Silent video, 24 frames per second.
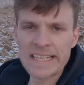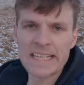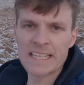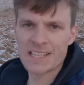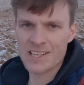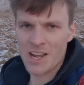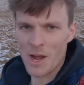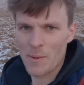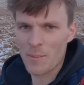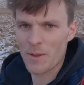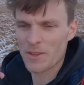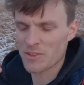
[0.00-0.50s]

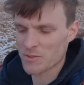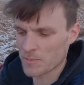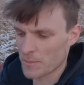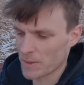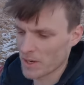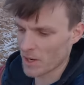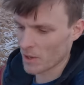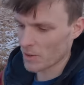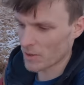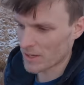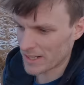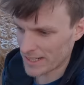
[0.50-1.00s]
And comments
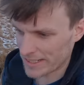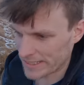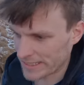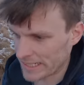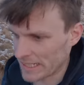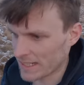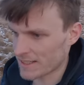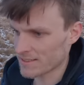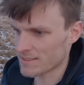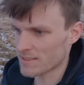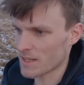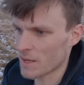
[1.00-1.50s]
below, and
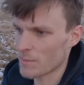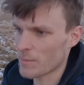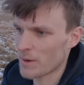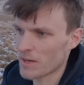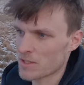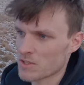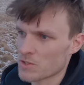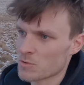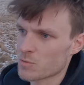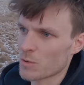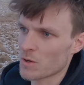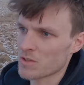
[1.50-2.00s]
like I say, by
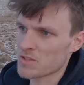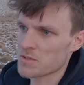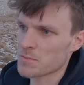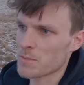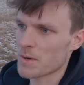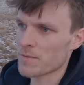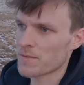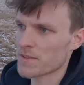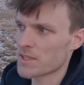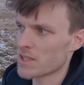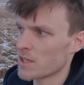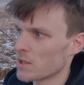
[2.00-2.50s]
just watching
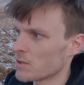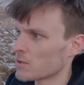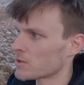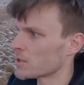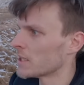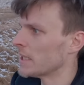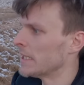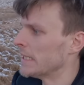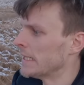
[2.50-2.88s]
my videos.